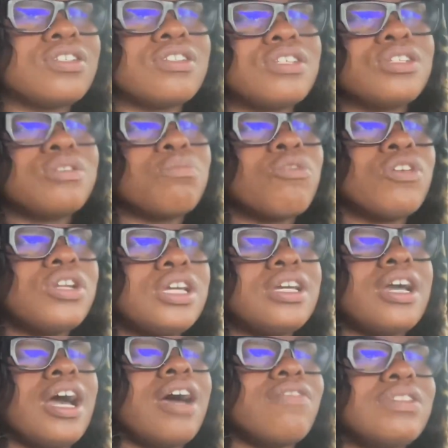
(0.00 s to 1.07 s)
this
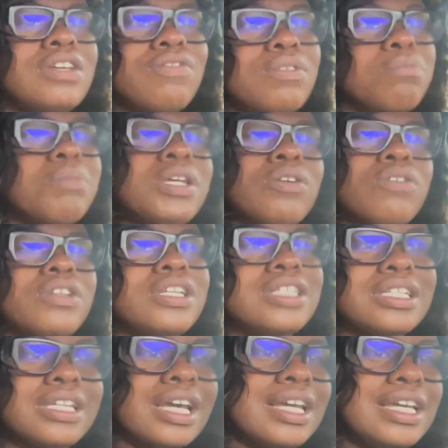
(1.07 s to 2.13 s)
morning. I haven't even been on the
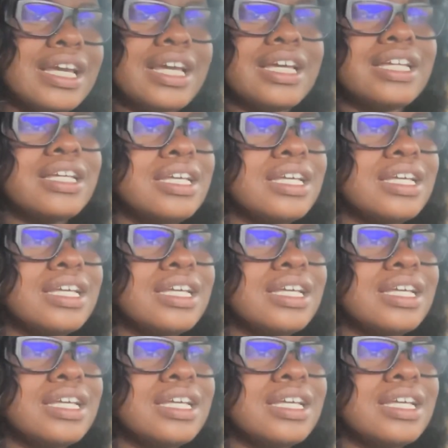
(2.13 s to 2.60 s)
site yet.